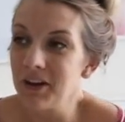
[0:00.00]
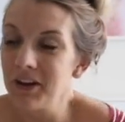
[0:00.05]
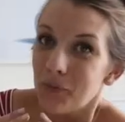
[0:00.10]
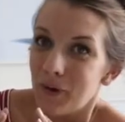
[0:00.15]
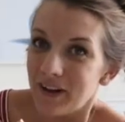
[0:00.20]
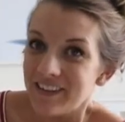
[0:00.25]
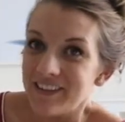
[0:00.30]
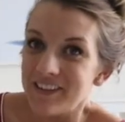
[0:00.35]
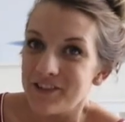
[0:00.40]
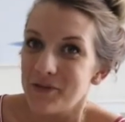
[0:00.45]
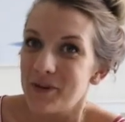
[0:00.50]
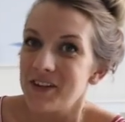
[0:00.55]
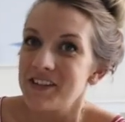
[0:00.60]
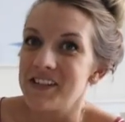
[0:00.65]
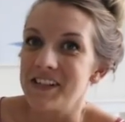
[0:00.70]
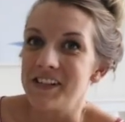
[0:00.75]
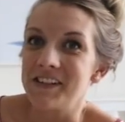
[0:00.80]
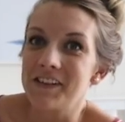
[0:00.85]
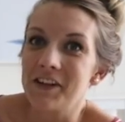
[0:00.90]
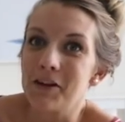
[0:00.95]

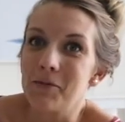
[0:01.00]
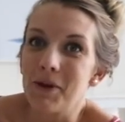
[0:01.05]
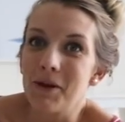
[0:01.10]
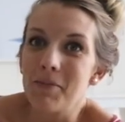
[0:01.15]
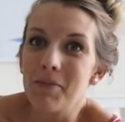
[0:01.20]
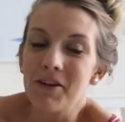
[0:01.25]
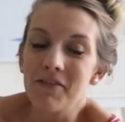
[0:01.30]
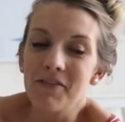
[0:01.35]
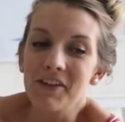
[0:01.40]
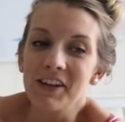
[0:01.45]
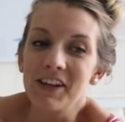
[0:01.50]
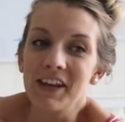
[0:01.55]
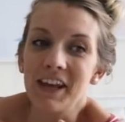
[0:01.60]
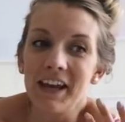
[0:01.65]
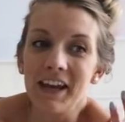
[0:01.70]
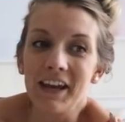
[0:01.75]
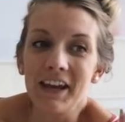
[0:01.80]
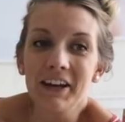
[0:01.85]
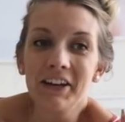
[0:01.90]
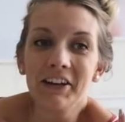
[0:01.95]
2020 is gonna be a bit of a
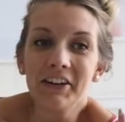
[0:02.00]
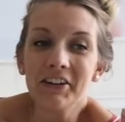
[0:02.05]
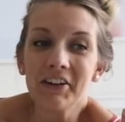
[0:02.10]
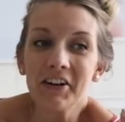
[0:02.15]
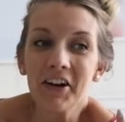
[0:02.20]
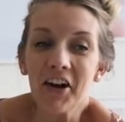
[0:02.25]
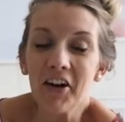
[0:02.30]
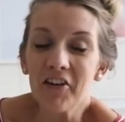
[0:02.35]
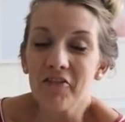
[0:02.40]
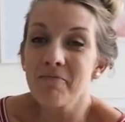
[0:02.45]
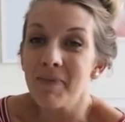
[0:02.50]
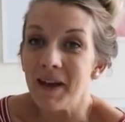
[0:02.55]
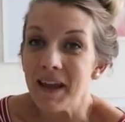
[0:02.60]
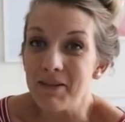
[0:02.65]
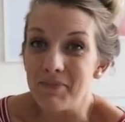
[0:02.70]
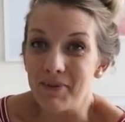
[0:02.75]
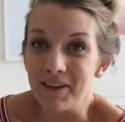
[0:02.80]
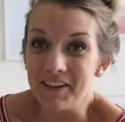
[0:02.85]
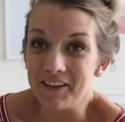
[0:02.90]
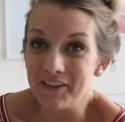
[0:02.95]
year of
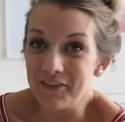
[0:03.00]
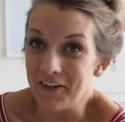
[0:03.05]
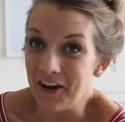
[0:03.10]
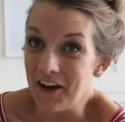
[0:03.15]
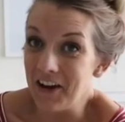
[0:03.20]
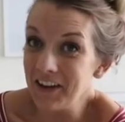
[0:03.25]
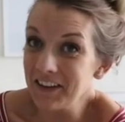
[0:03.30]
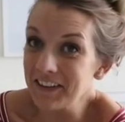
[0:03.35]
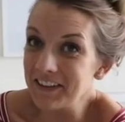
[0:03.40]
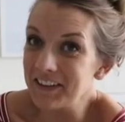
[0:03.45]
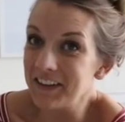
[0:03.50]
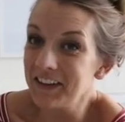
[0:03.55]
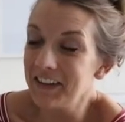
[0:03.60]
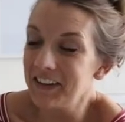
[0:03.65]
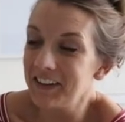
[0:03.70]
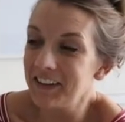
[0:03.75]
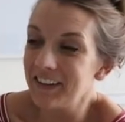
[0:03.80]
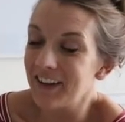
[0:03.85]
babies for us.